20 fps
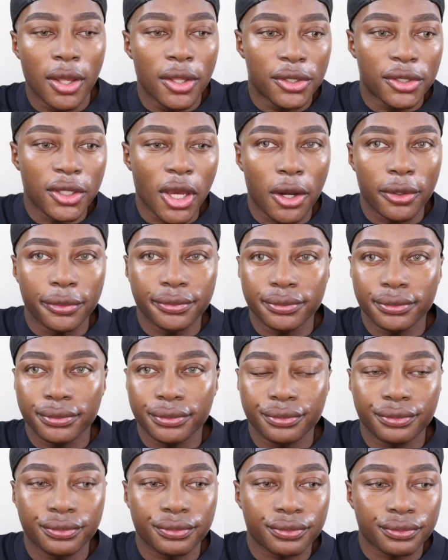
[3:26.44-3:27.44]
So,
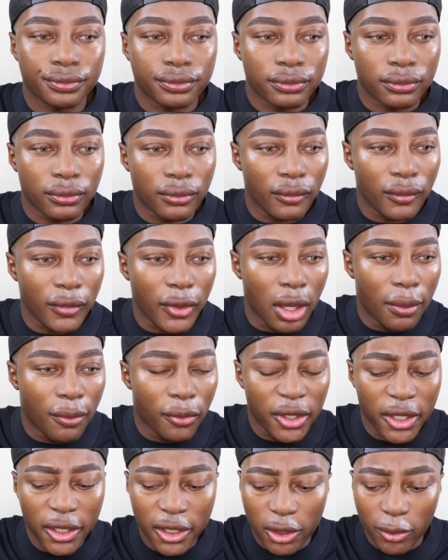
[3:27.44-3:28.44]
I'm
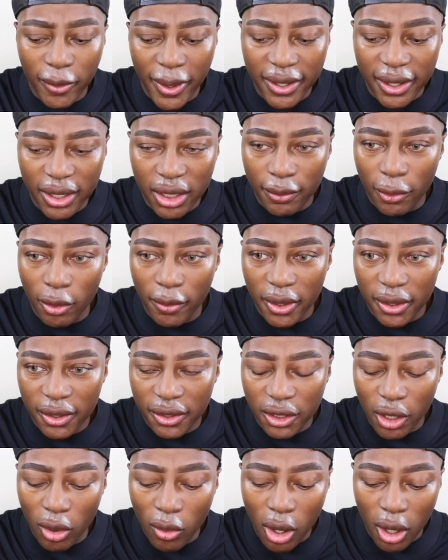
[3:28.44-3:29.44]
really sweating at the moment. It's
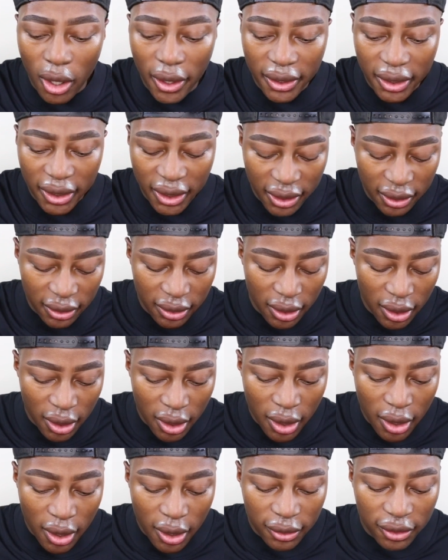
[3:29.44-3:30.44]
so hot in here.
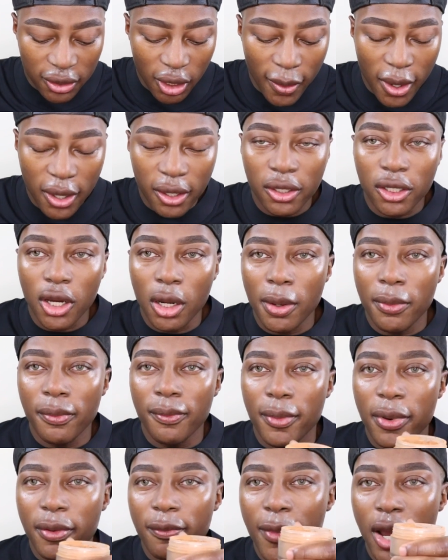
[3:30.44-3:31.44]
So I'm gonna go
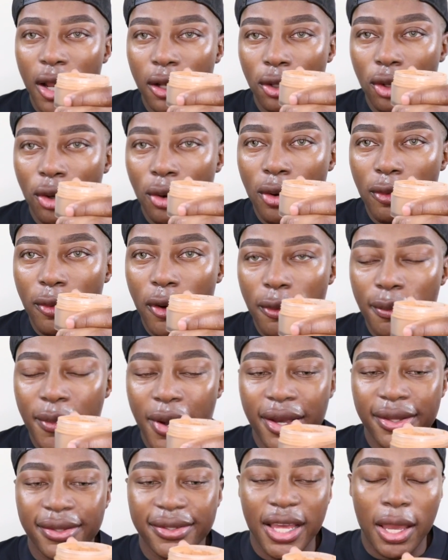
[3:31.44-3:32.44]
in with my Laura
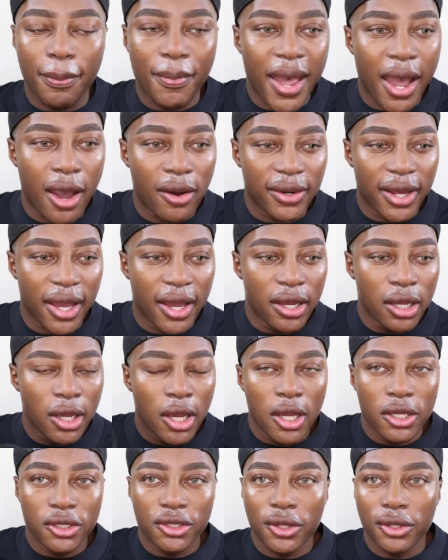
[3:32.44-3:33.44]
Mercier powder
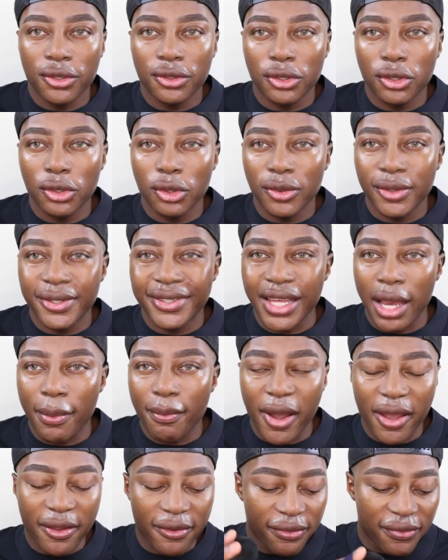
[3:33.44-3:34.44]
just to set
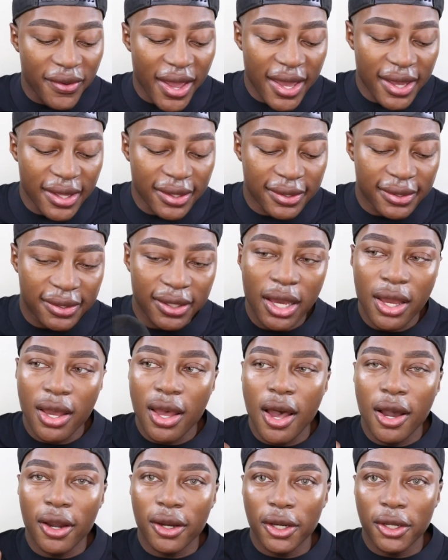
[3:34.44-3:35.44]
my face.
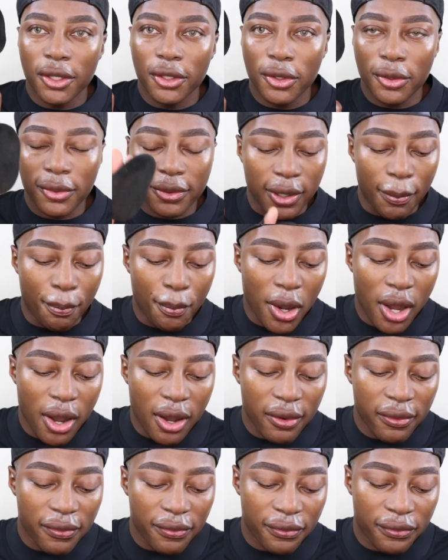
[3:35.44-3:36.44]
I'm gonna use the
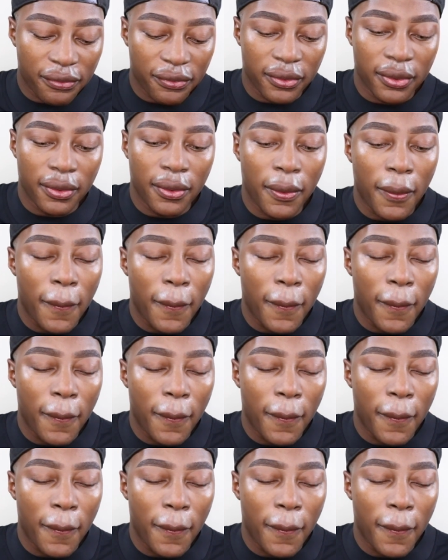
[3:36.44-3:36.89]
puff.